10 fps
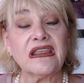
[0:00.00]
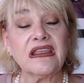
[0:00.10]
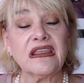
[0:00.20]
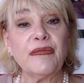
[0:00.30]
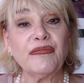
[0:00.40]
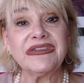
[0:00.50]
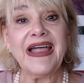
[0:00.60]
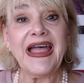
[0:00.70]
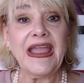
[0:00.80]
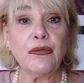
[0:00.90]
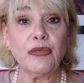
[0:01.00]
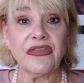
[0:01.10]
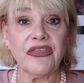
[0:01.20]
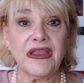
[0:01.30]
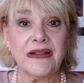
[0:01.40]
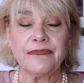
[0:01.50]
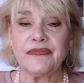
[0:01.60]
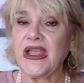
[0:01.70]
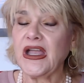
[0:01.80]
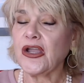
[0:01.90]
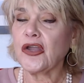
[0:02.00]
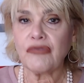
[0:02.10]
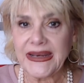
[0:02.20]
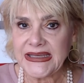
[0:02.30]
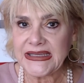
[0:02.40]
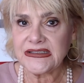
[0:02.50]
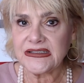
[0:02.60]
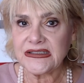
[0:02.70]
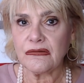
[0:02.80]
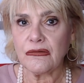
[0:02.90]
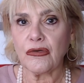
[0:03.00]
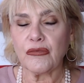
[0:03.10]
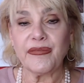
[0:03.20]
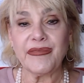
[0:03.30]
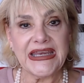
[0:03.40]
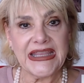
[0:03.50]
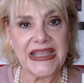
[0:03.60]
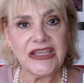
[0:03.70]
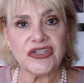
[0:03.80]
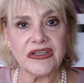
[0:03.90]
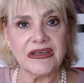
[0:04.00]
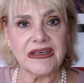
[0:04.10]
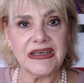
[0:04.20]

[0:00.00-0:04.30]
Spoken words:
comply with a credit or remediation,